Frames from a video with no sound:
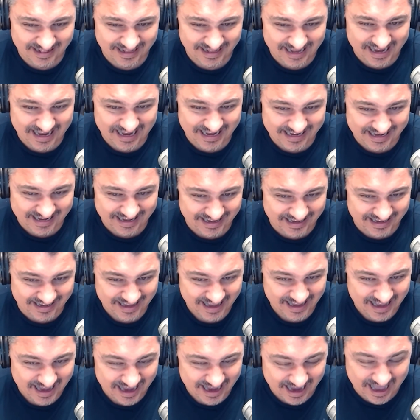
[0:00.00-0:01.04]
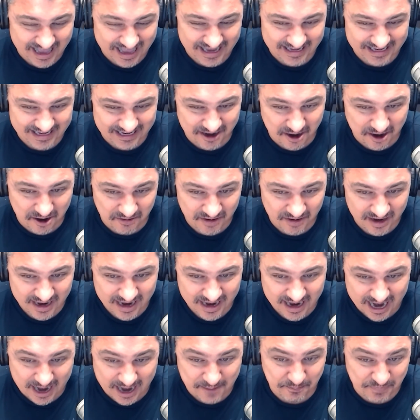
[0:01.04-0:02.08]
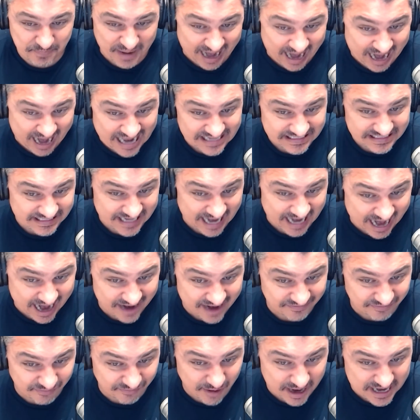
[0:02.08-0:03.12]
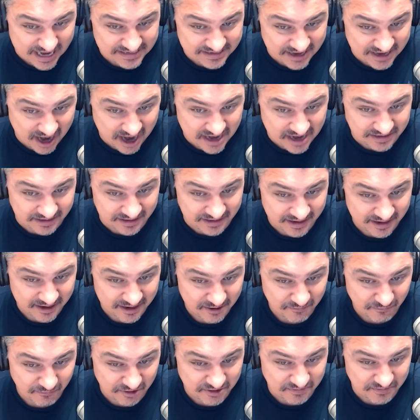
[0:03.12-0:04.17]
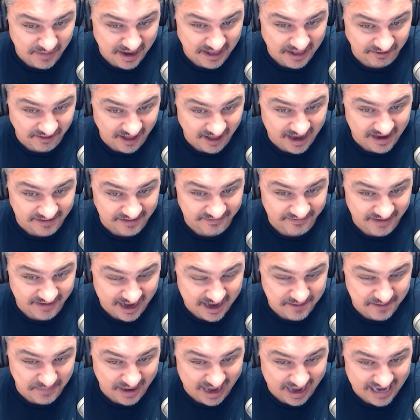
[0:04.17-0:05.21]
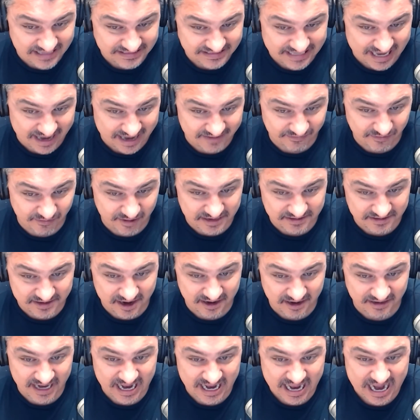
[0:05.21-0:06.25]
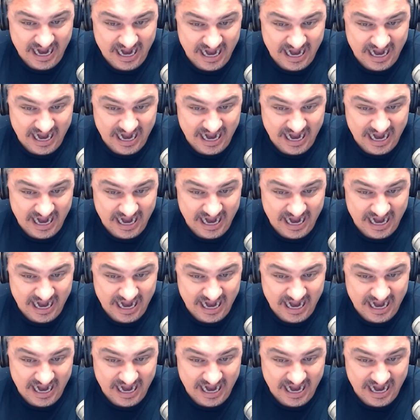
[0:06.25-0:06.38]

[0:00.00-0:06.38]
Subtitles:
like, you know, I'm past halfway done with my life. I am past halfway done.